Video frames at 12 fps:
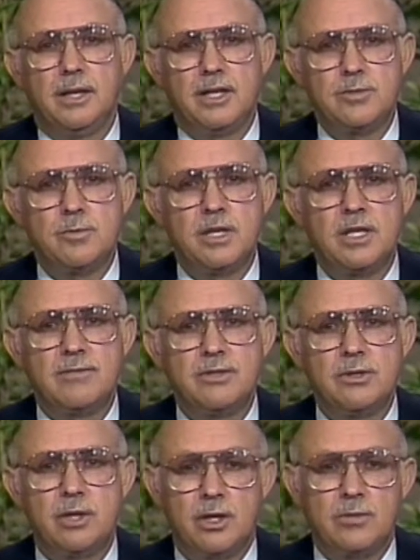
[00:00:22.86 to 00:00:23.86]
As many of
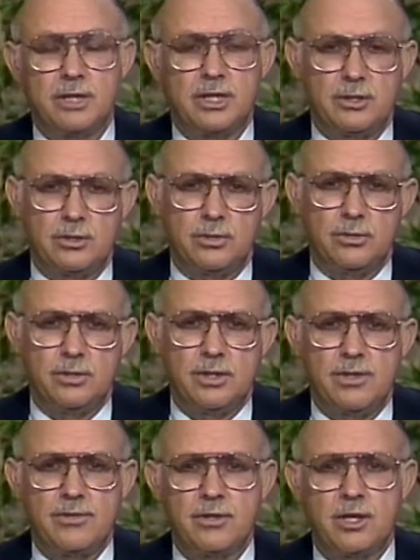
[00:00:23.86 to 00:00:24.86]
you already know,
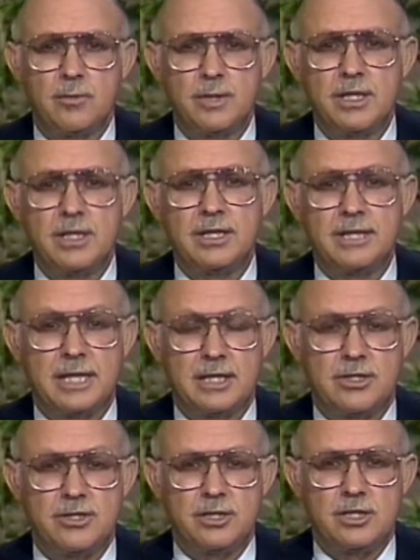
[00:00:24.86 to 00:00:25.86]
there are many
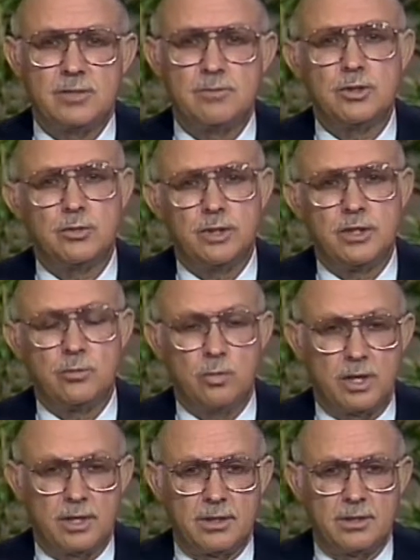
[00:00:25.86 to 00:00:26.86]
analogies between
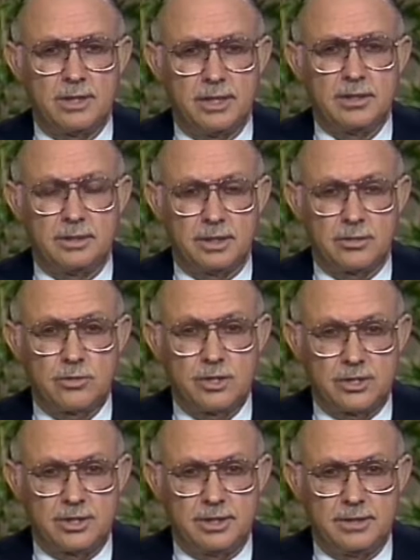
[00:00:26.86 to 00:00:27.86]
water and
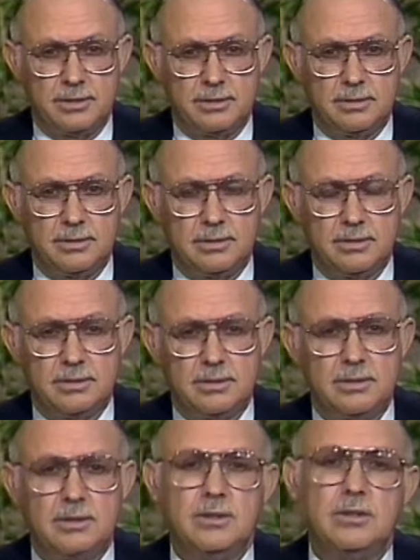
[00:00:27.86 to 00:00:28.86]
electricity.
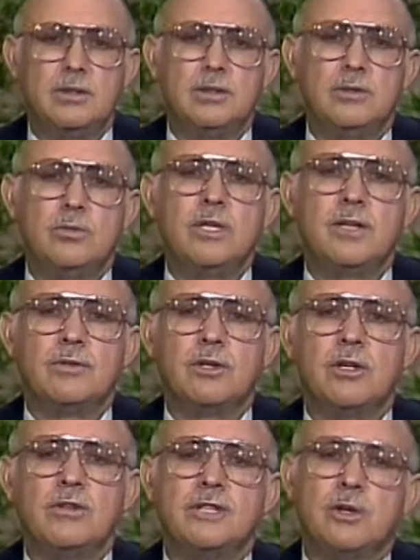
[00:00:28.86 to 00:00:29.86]
We have
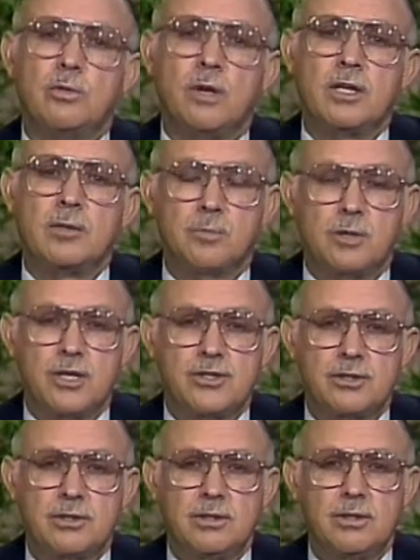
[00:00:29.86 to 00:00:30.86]
learned that water
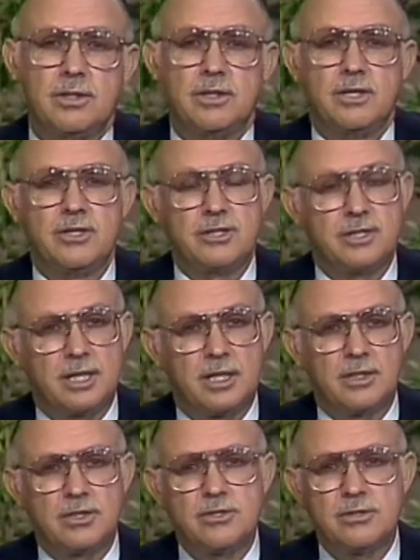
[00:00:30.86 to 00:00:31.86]
pressure is
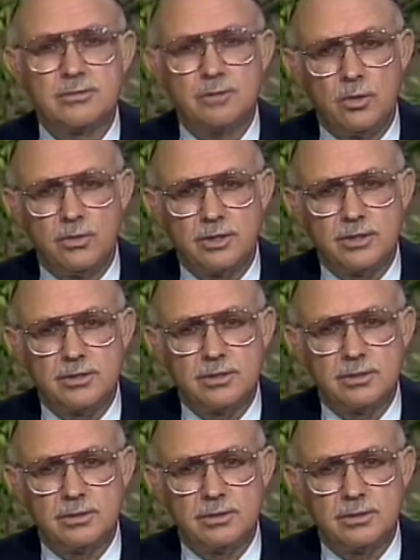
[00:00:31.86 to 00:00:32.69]
analogous to voltage.